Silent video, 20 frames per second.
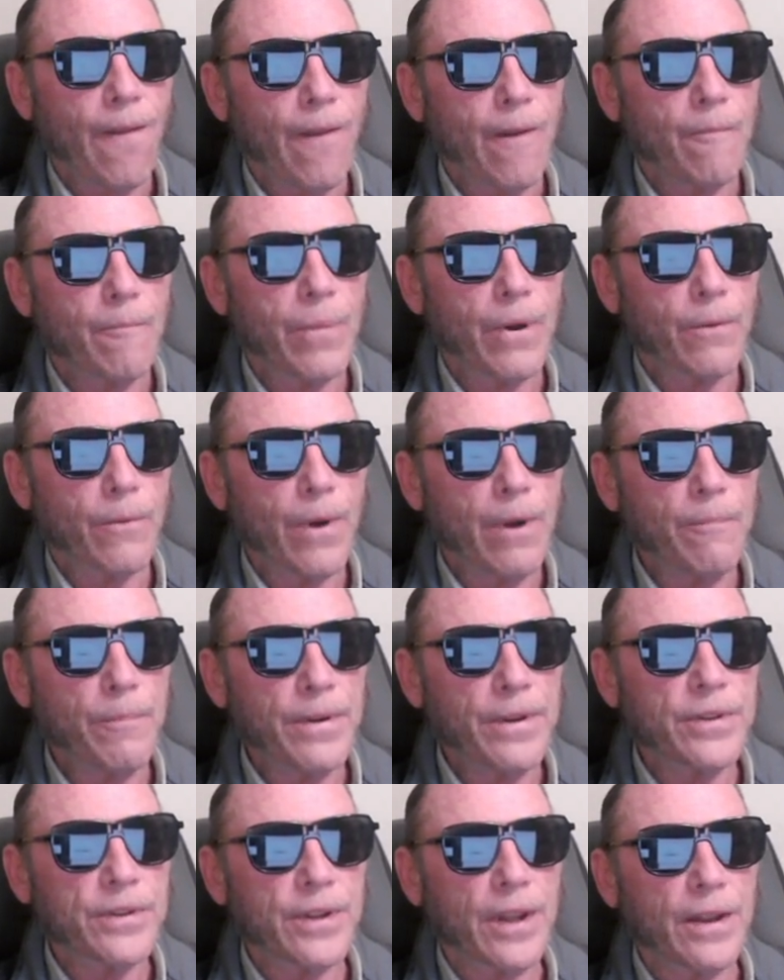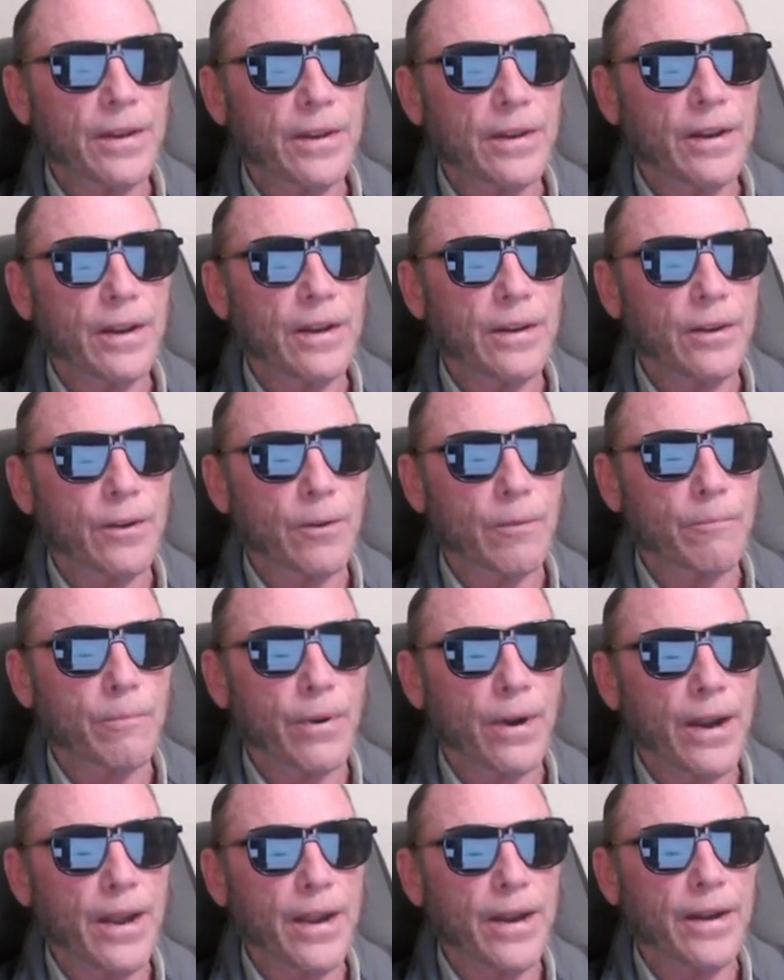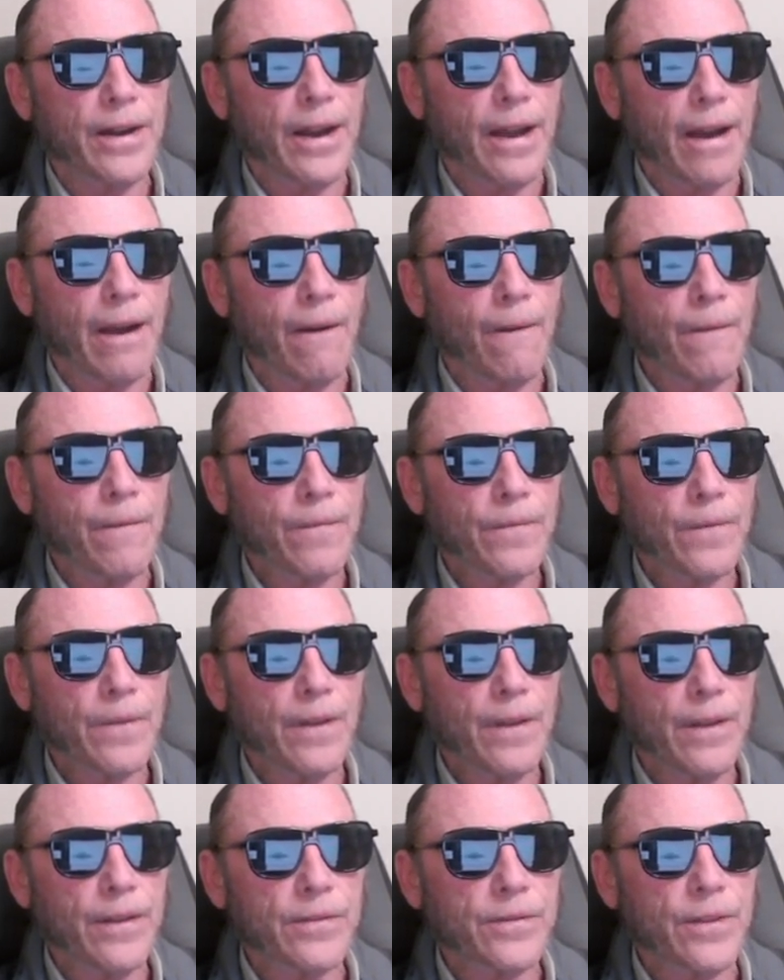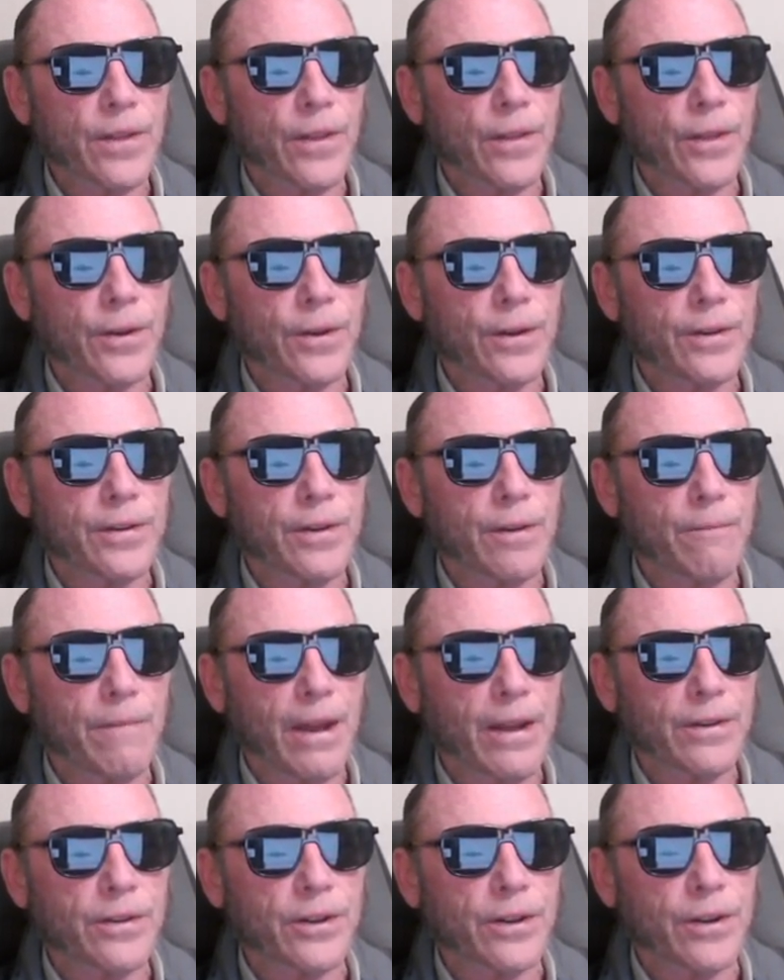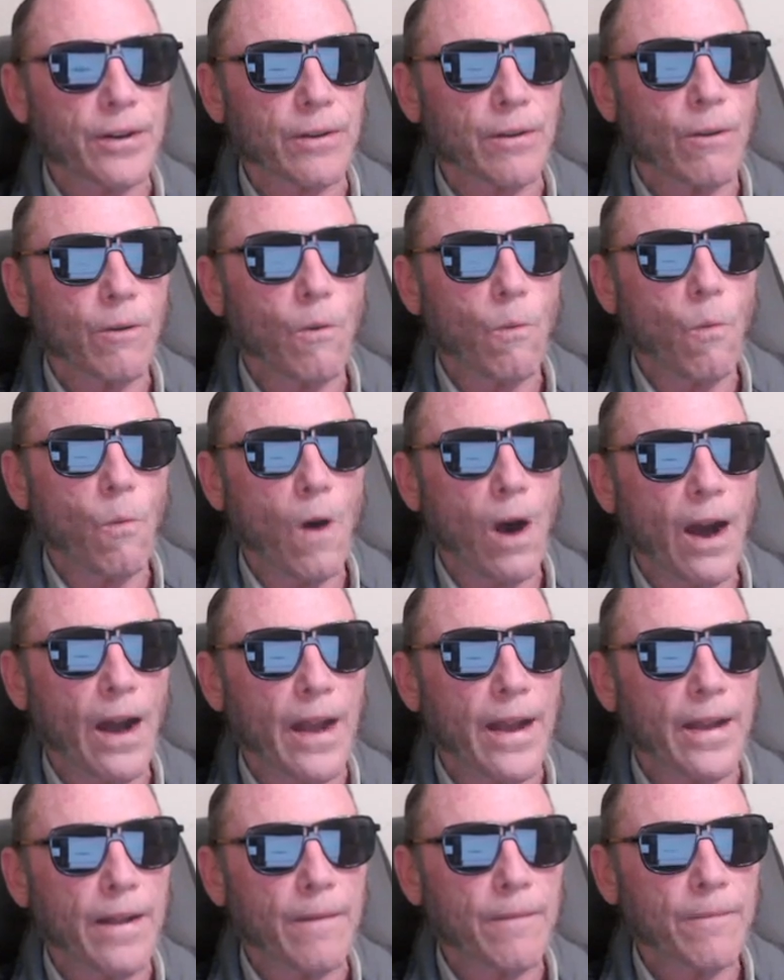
But represented in your brain now is the third dimension. Why?